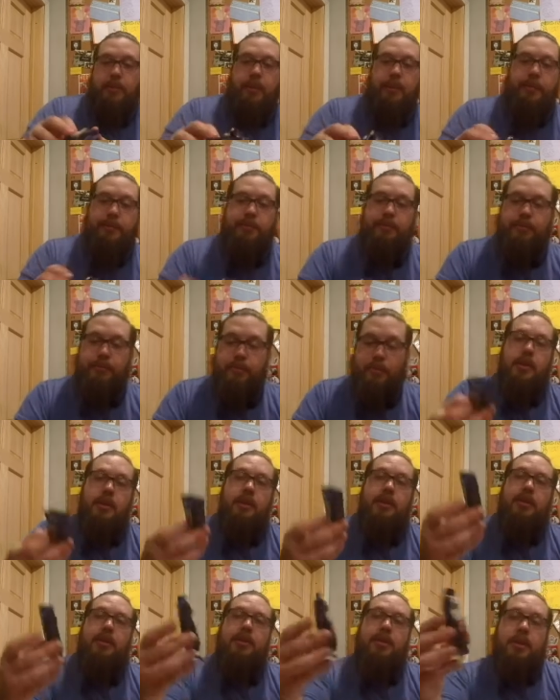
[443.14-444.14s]
one
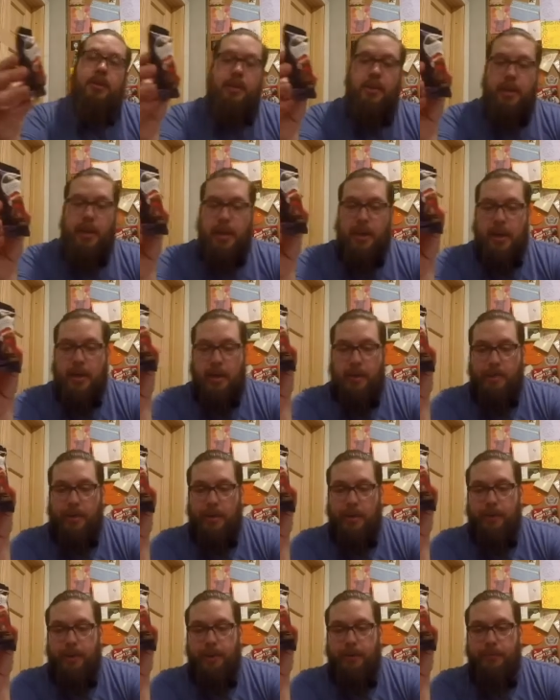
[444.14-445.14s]
is the
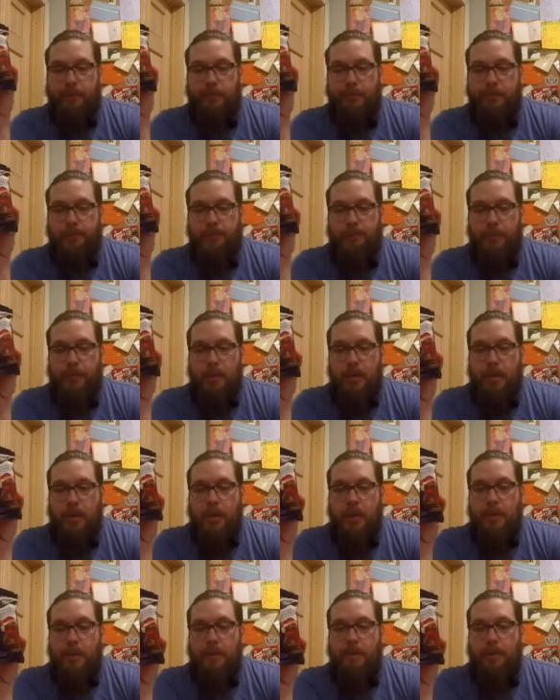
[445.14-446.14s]
Cadbury
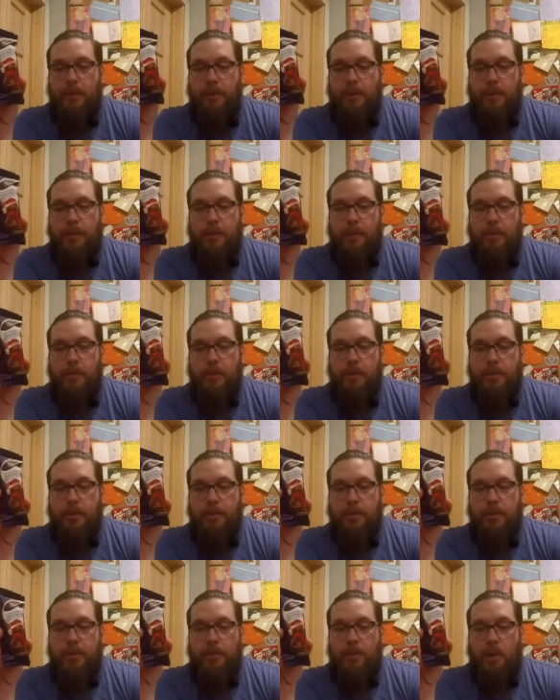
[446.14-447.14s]
Vanilla Mousse
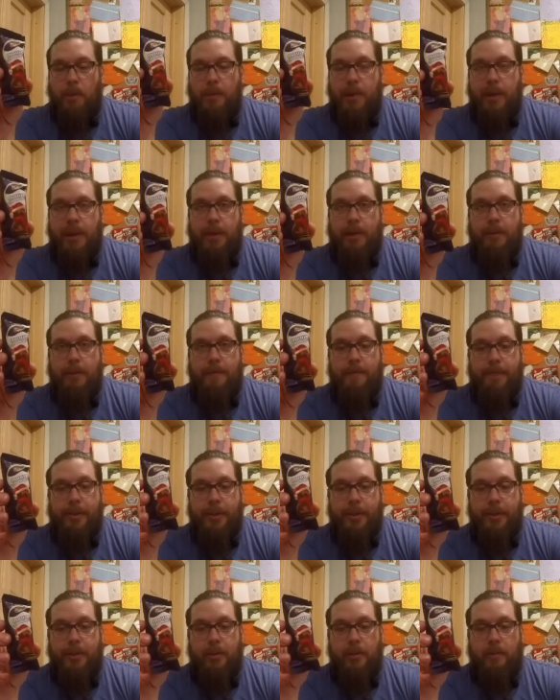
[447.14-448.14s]
Snowman,
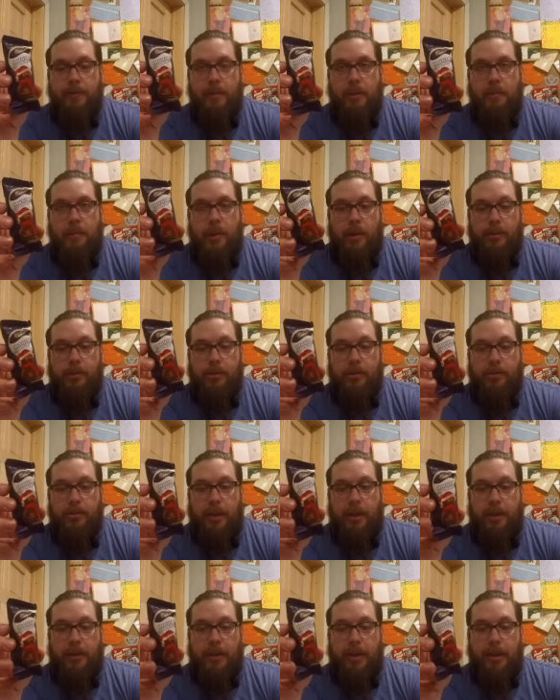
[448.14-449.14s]
and this is from
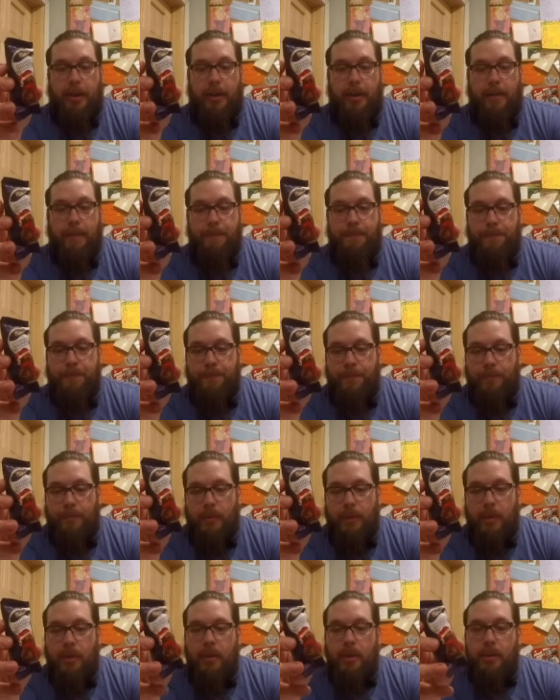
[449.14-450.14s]
Australia.
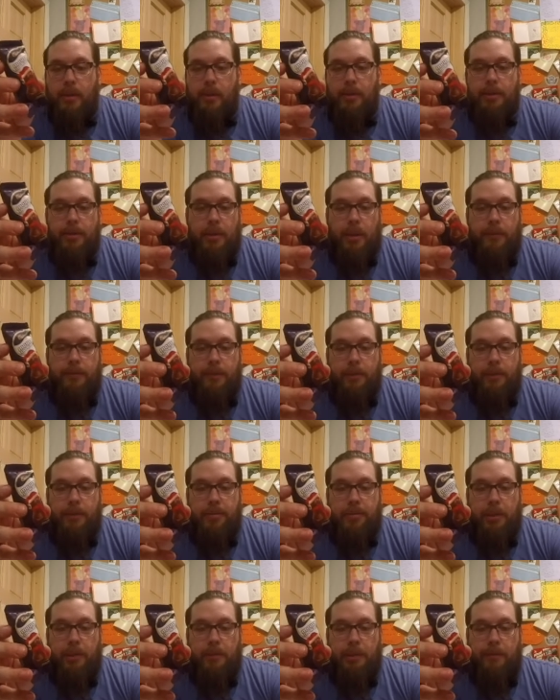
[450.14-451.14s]
Soft and
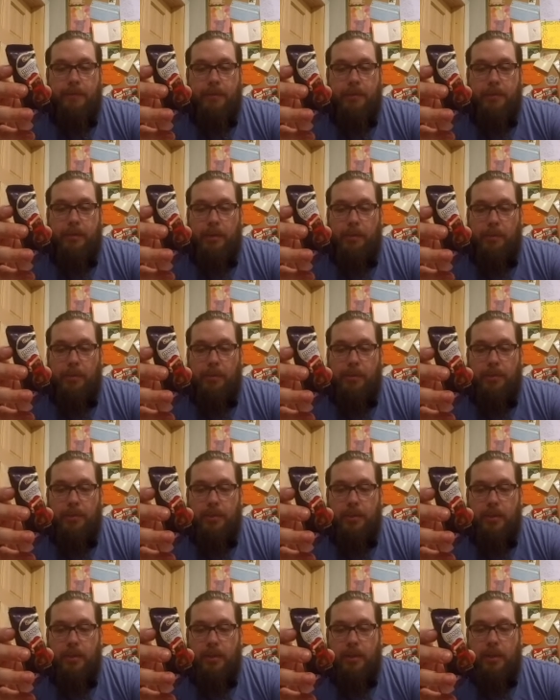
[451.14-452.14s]
creamy vanilla
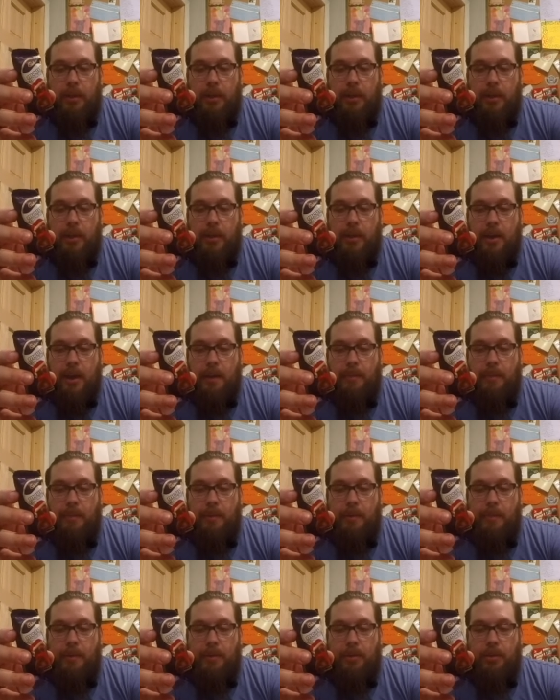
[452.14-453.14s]
mousse in a
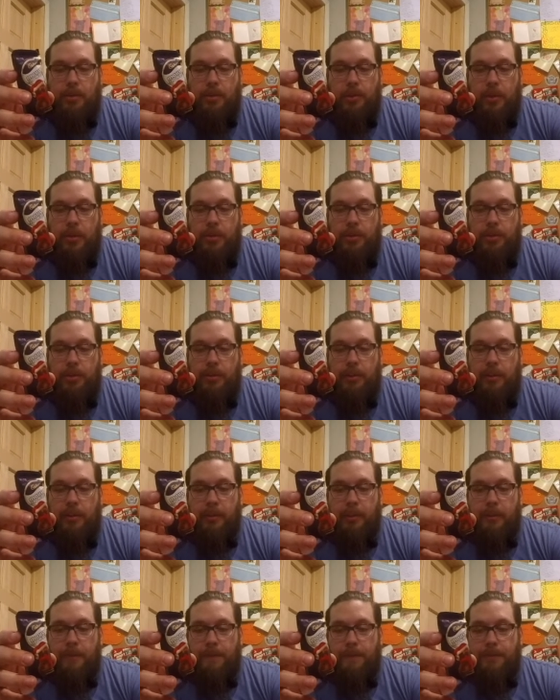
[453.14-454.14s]
Cadbury milk chocolate
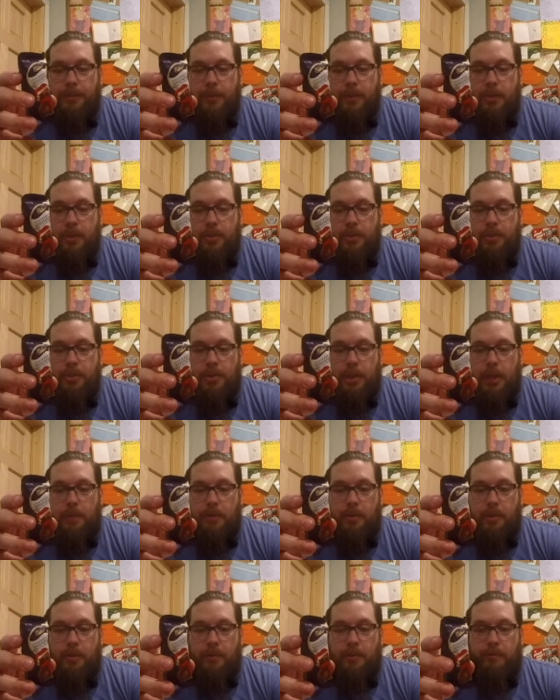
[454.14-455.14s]
shell,
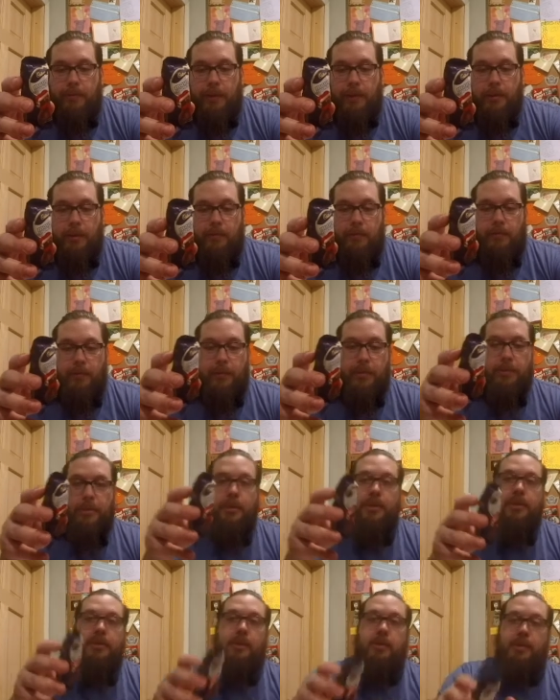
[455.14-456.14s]
shaped into a festive
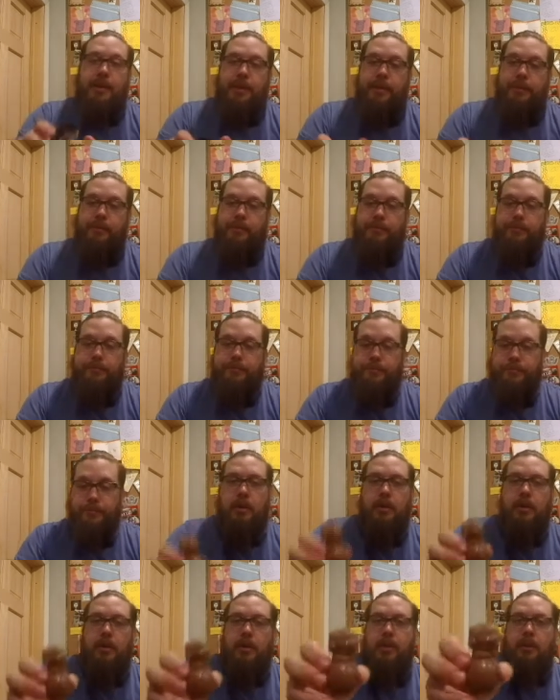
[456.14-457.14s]
wintry snowman.
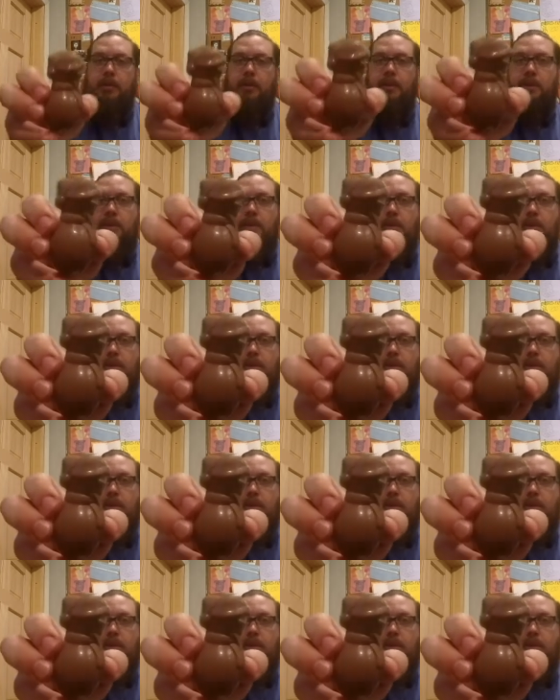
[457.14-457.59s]
There's